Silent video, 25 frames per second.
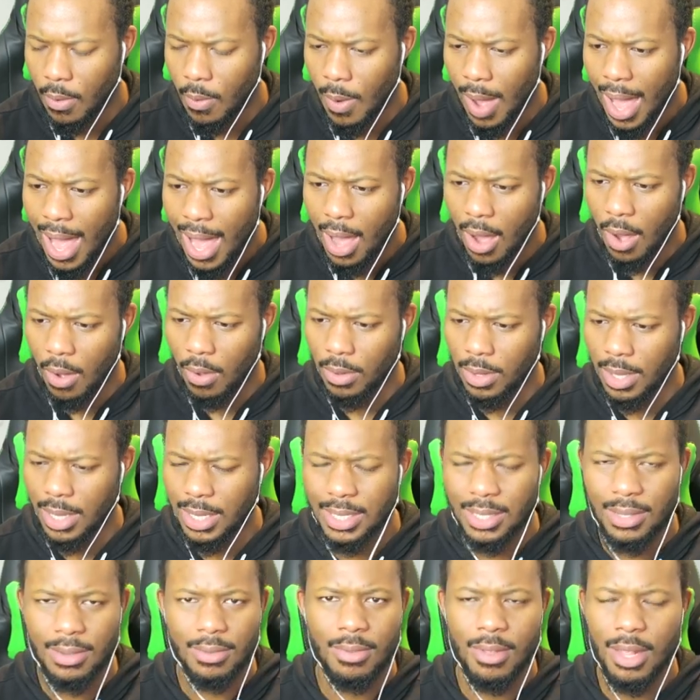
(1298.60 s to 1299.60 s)
Wow,
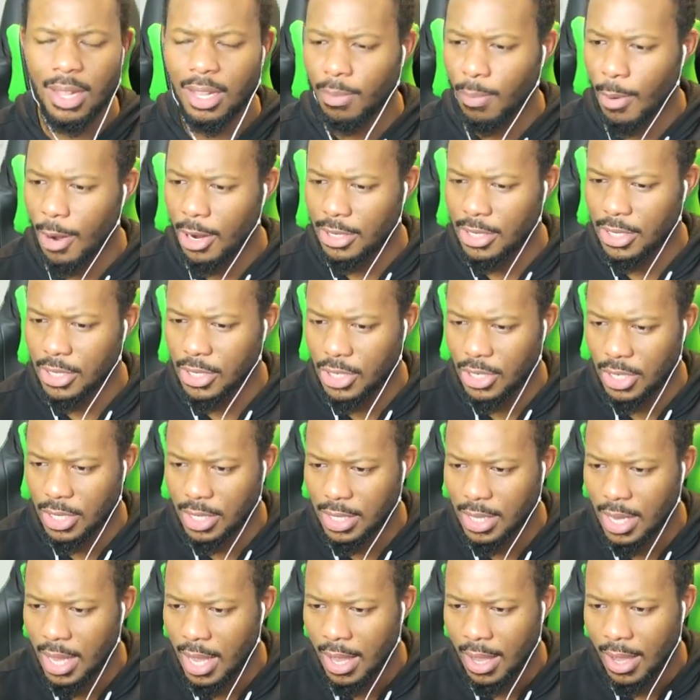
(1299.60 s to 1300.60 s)
this this person's
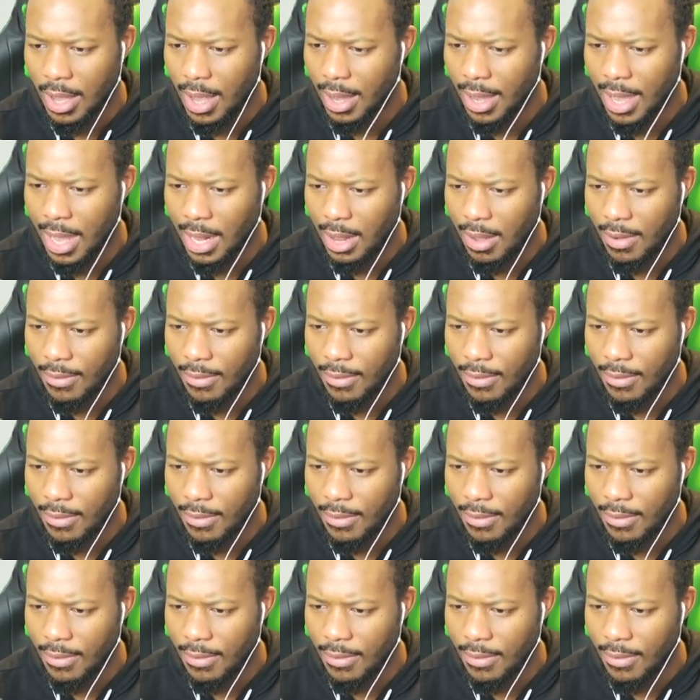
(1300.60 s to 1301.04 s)
just. I can't